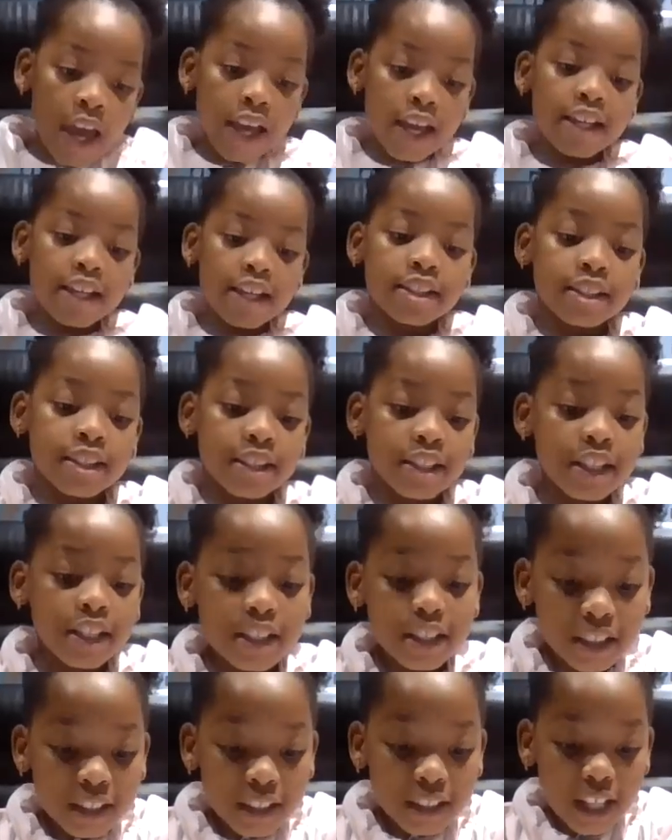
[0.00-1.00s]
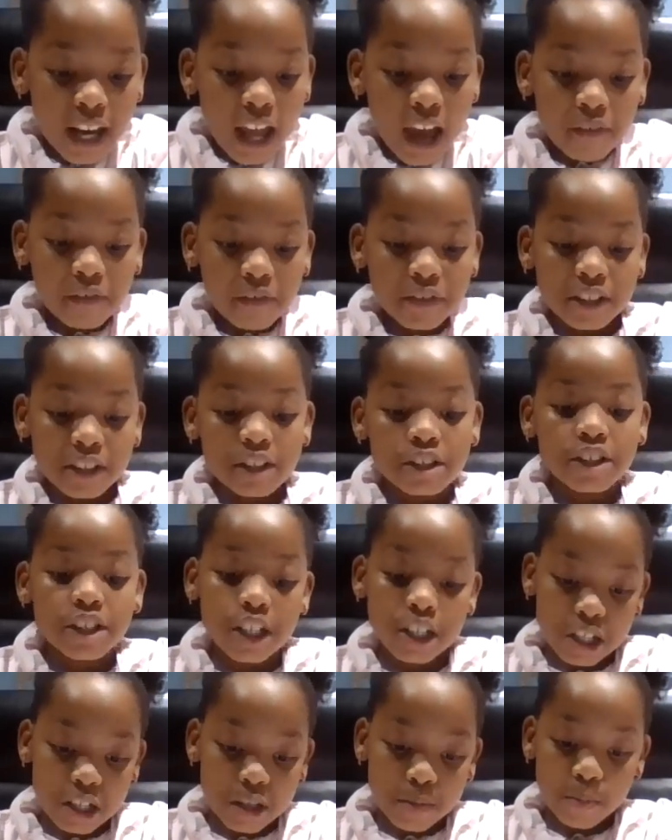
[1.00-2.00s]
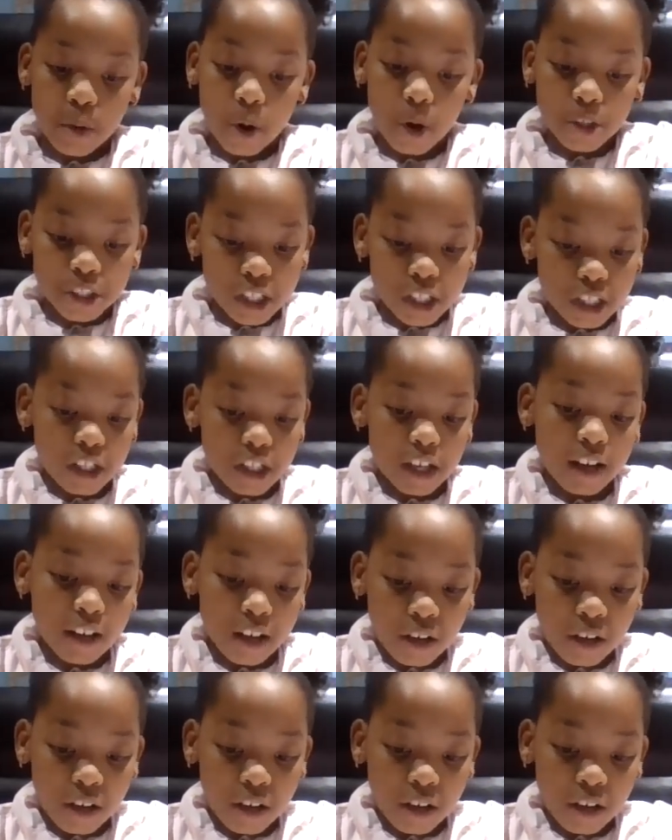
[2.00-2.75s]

is teachers can have a suggestion box in their